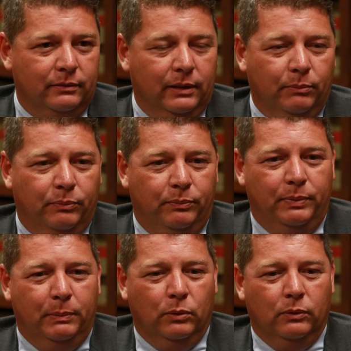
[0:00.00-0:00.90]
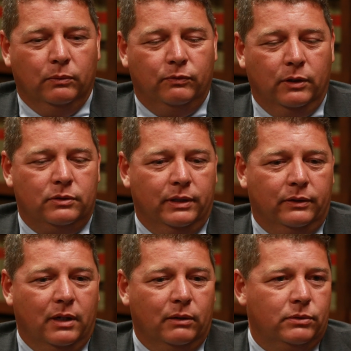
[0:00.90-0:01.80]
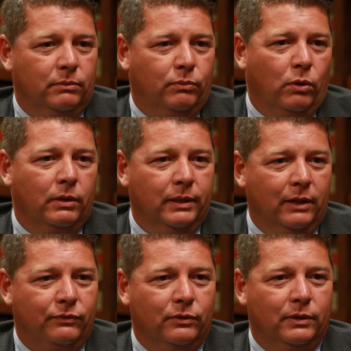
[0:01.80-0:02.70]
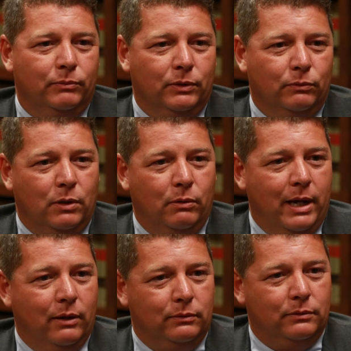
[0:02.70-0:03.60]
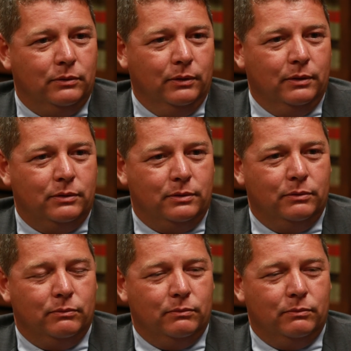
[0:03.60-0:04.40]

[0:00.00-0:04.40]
and people, folks that thought it was important enough for them to row out to this